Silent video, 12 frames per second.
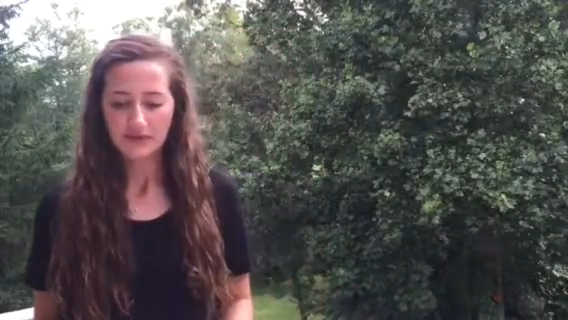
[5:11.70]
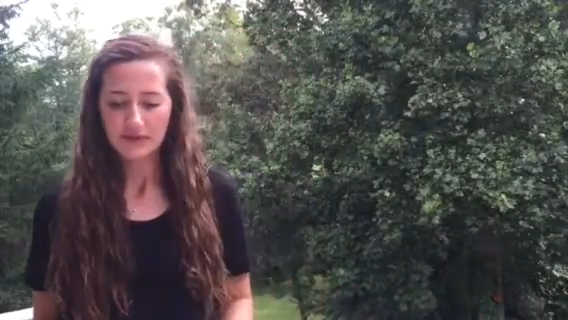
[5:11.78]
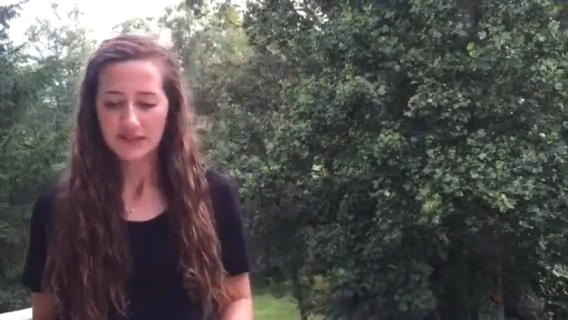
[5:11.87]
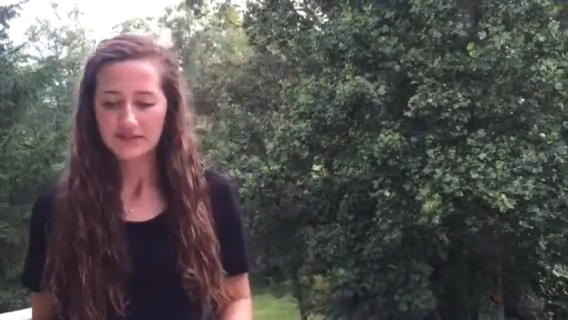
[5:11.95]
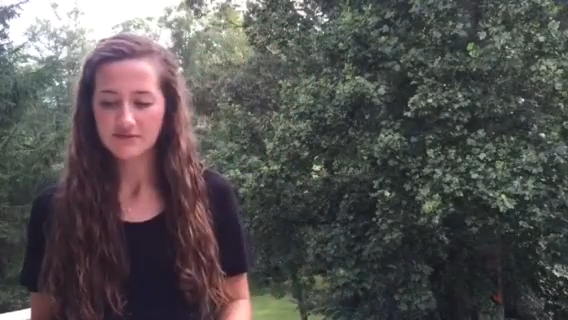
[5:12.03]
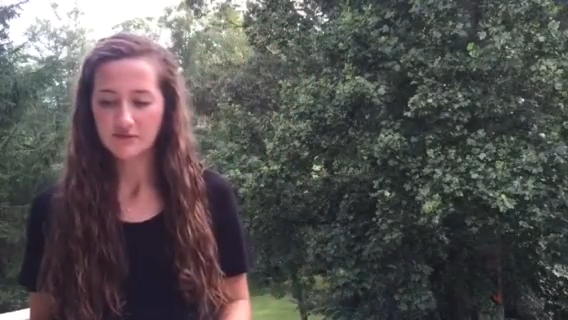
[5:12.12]

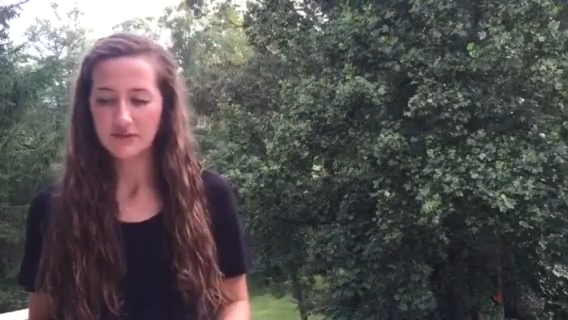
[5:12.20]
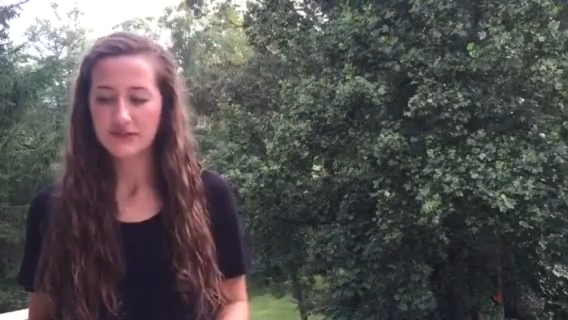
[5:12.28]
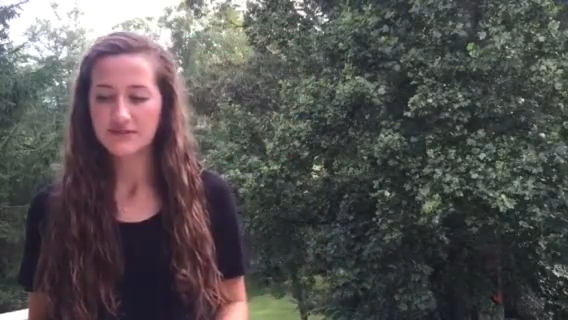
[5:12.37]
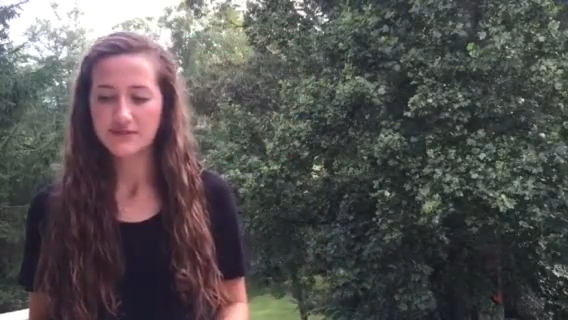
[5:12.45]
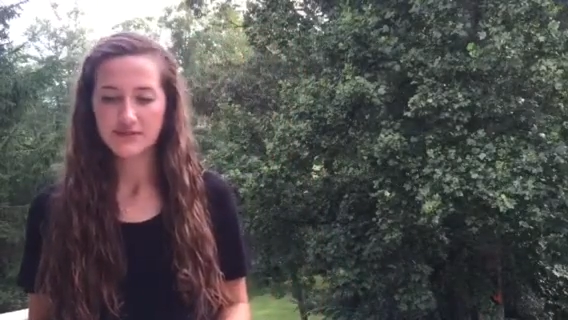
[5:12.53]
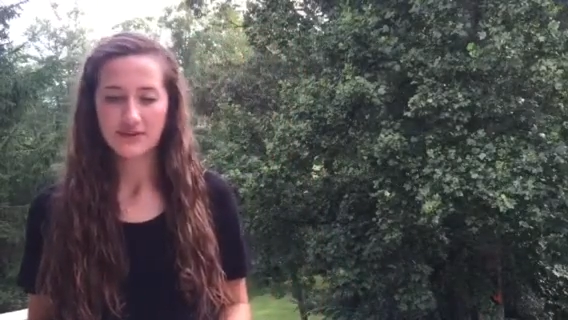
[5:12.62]
Because when we
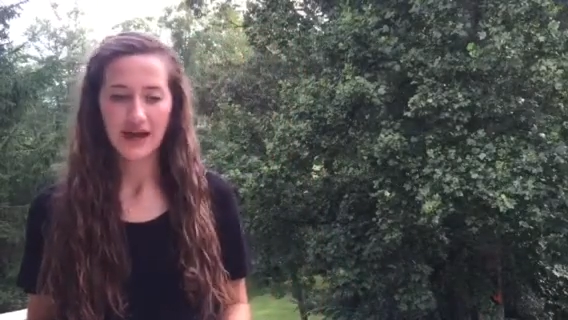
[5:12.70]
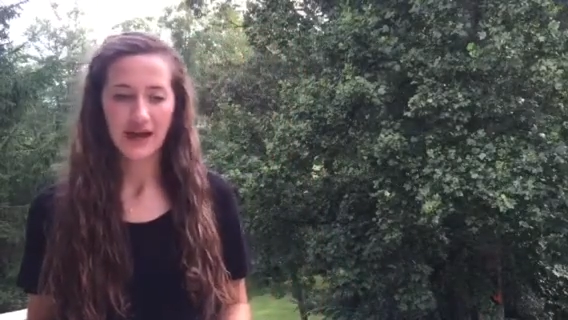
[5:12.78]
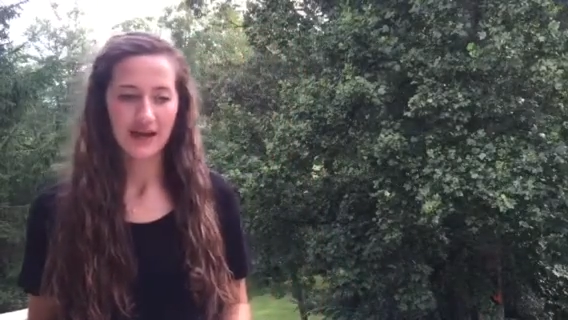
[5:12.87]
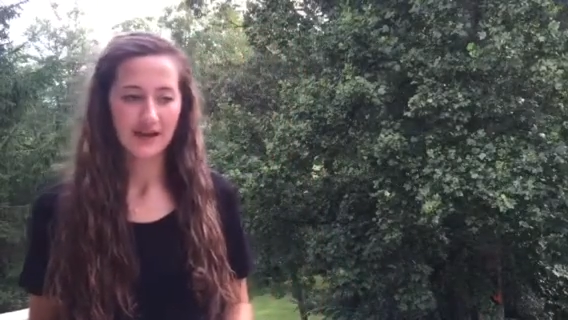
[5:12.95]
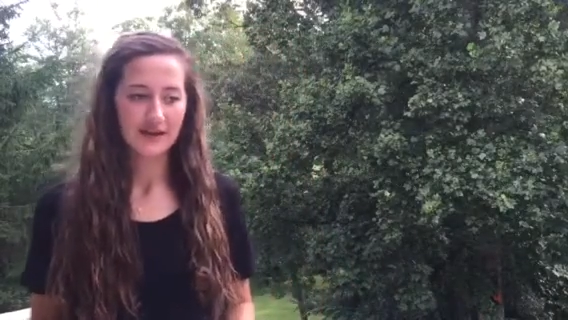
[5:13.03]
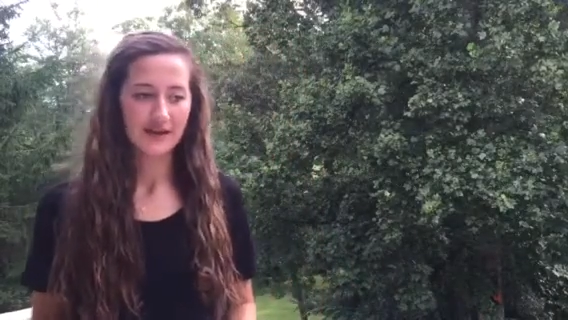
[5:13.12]
do
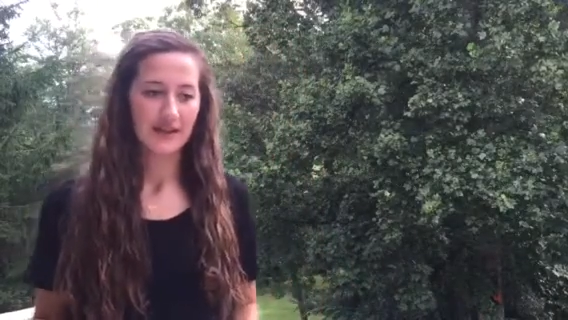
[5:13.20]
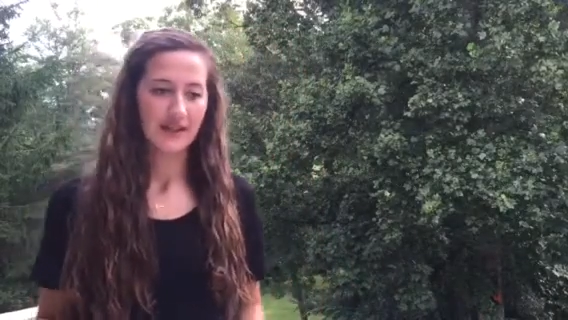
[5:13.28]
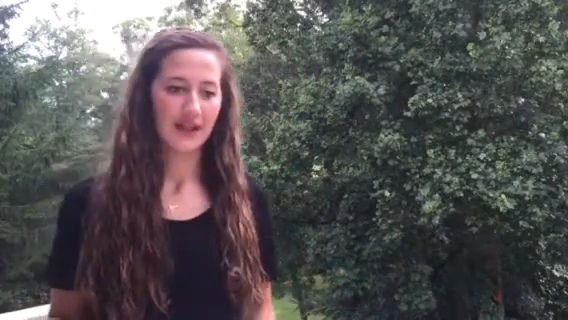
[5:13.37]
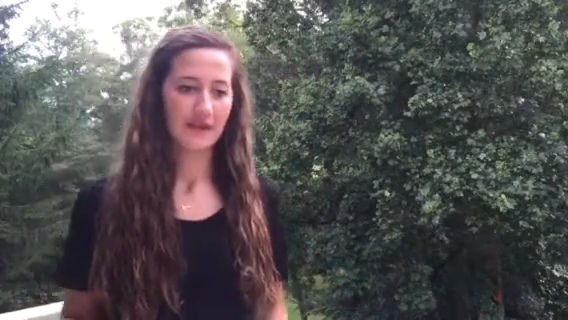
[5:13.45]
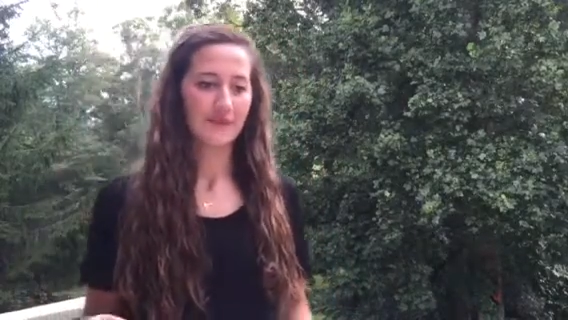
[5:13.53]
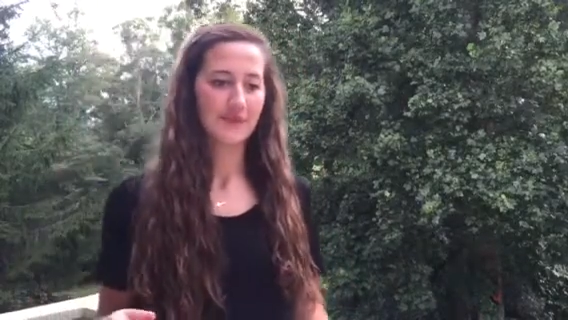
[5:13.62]
that,
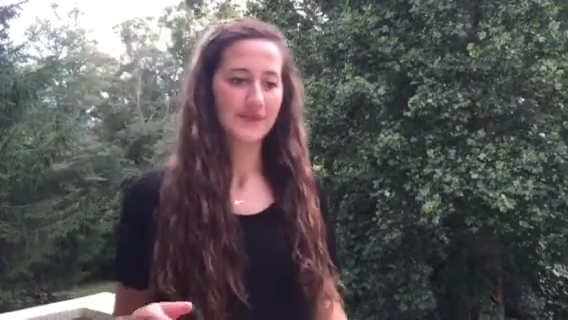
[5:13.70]
like,